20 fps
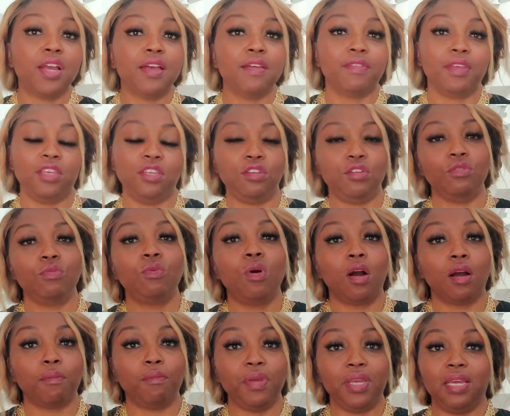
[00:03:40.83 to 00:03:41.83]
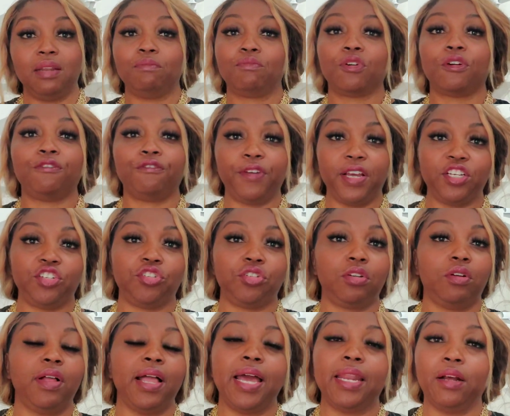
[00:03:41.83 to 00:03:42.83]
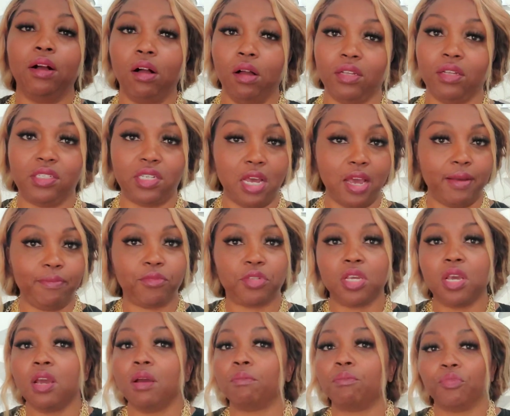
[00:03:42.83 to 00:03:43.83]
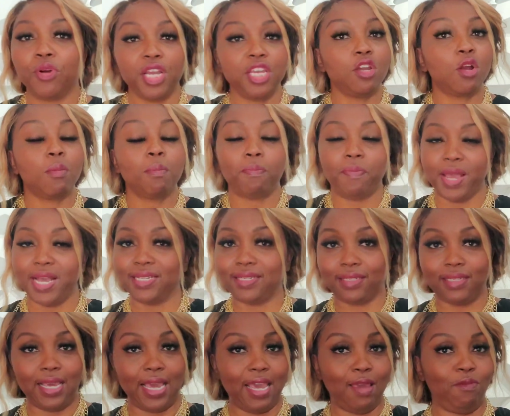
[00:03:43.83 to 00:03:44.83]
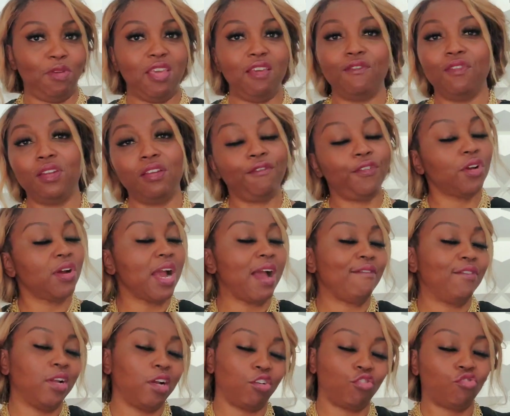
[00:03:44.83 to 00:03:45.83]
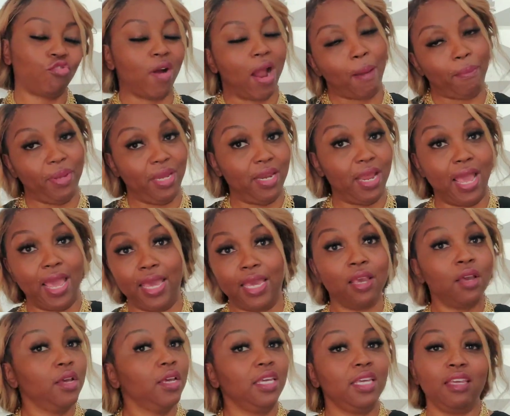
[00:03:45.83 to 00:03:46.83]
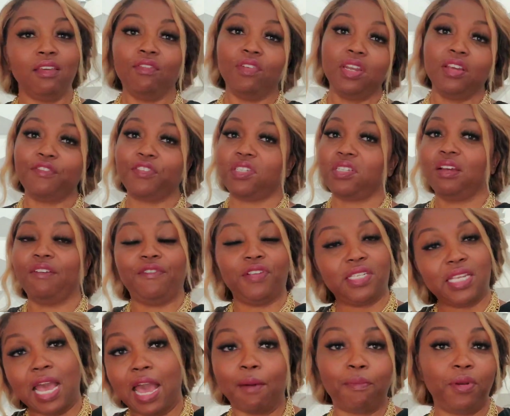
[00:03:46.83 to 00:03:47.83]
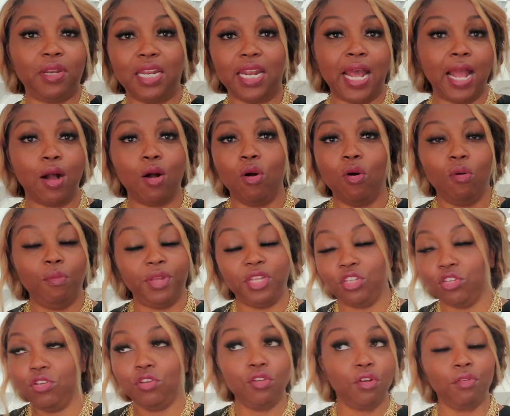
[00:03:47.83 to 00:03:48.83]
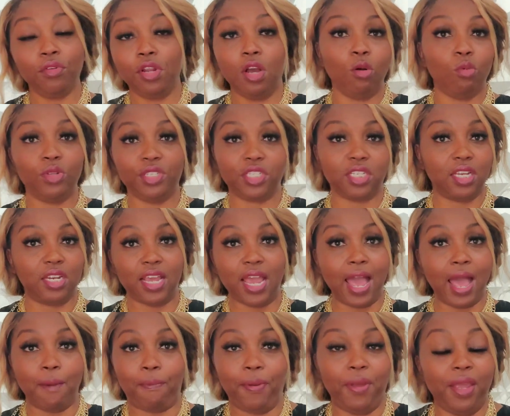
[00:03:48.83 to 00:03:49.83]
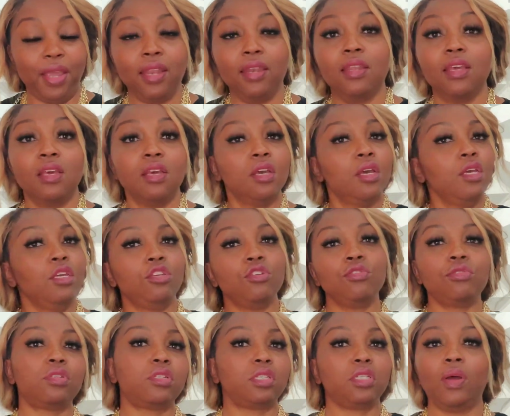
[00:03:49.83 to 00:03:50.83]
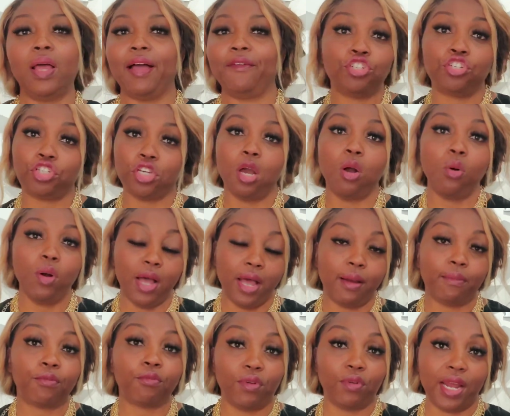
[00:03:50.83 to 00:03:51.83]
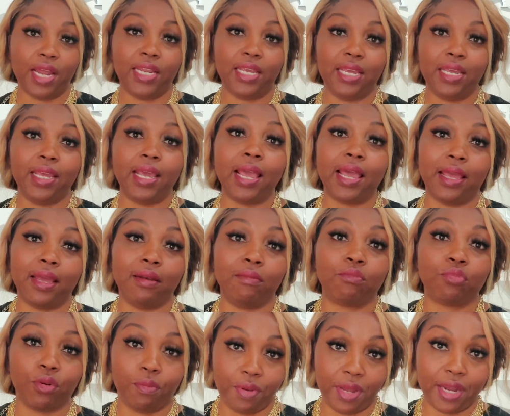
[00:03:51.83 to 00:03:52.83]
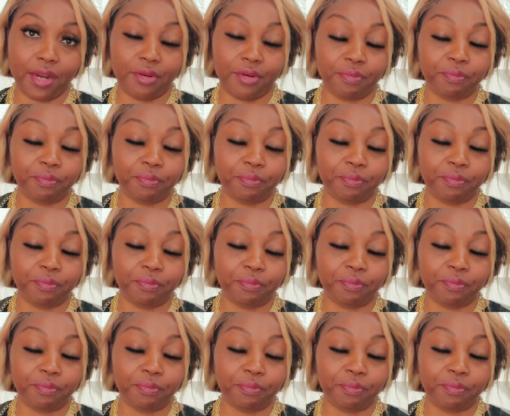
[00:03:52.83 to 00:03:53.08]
that you are being professional at all times. Bring your best game, even if you're having a crappy day, even if stuff is happening at home and you don't know what's going to happen, you still show up ready and prepared.